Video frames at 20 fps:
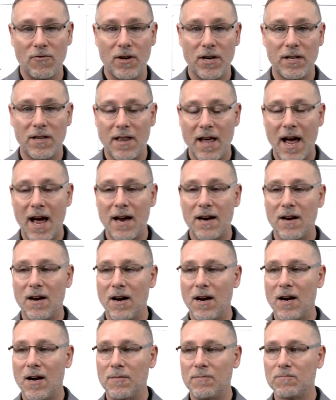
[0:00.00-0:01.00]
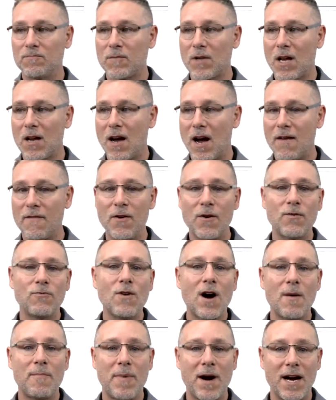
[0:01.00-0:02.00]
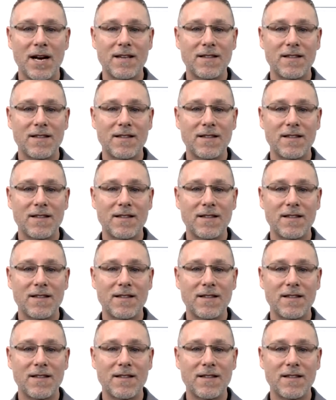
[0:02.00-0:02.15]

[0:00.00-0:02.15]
it that. I've heard Rob Pike